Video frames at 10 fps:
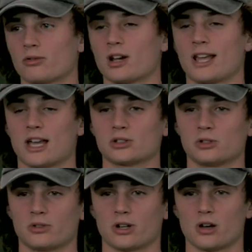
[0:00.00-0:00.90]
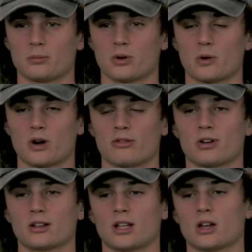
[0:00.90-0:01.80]
a friend asks you for help or when a
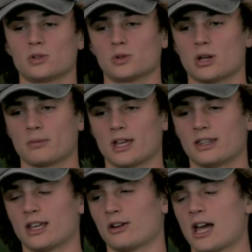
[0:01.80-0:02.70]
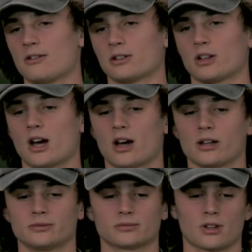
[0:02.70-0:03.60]
friend tells you something that they're having
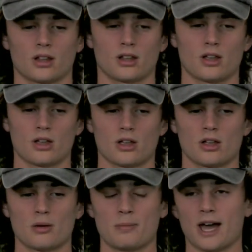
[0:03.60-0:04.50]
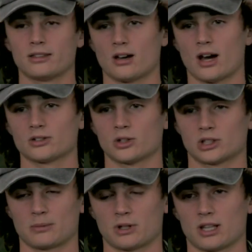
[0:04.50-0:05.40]
uh, bad thoughts or
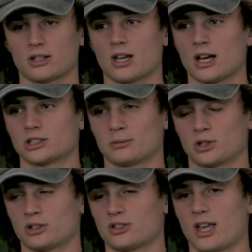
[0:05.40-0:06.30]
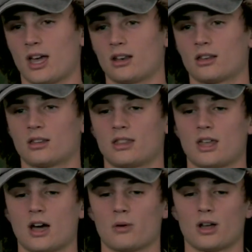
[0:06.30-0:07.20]
something, uh, something such as that,
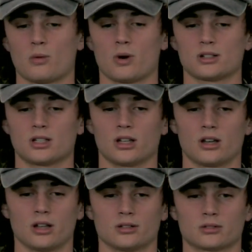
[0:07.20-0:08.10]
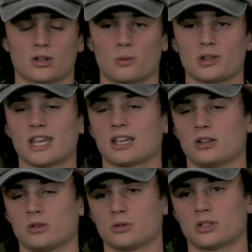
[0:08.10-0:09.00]
uh, what, to, what they
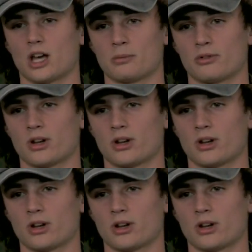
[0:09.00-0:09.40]
can do to help a